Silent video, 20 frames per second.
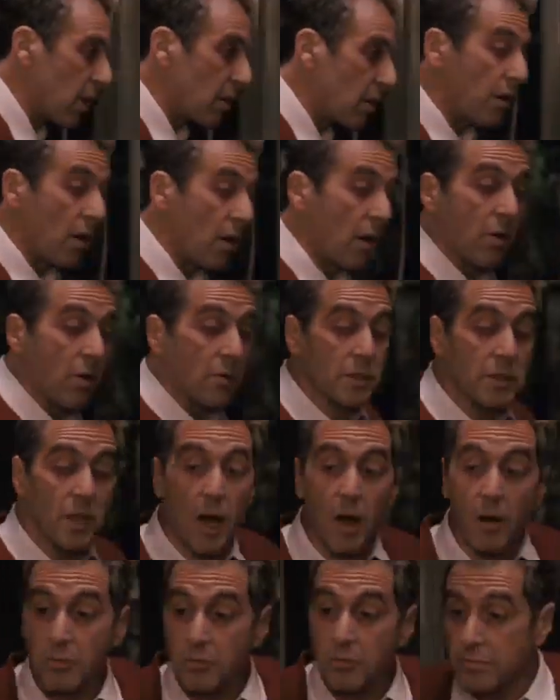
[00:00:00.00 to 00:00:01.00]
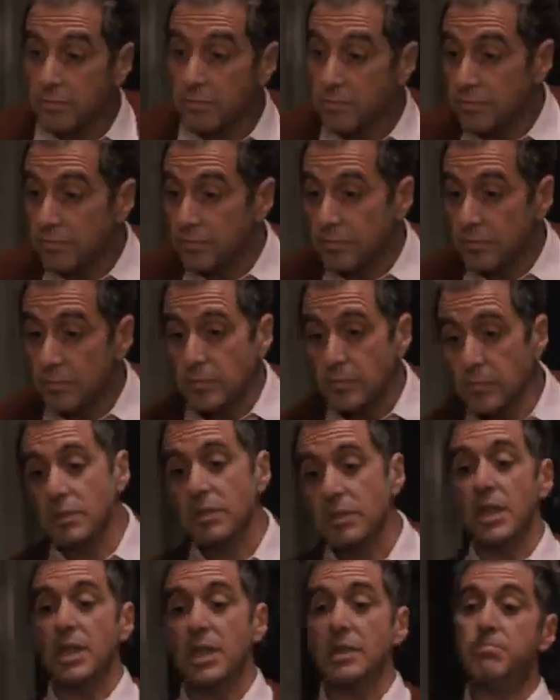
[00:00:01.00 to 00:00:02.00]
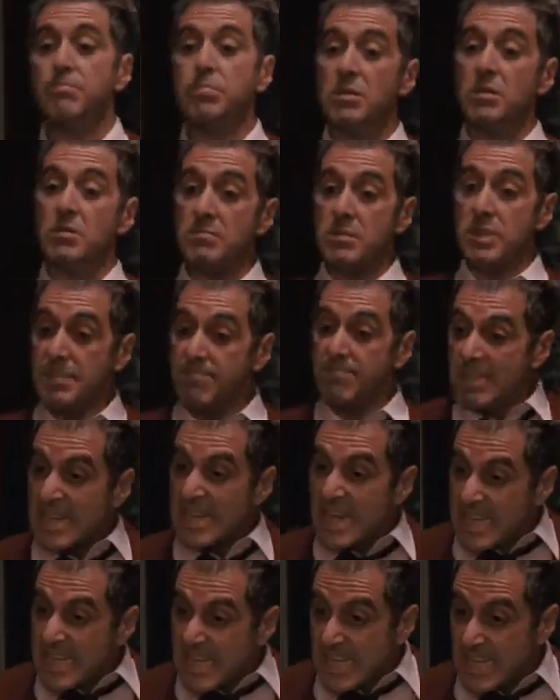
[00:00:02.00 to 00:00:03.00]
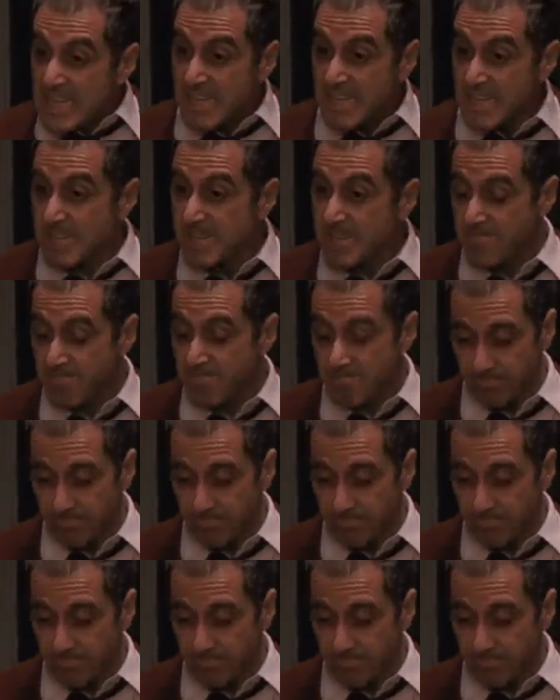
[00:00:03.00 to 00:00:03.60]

when I thought I was out, they pull me back in.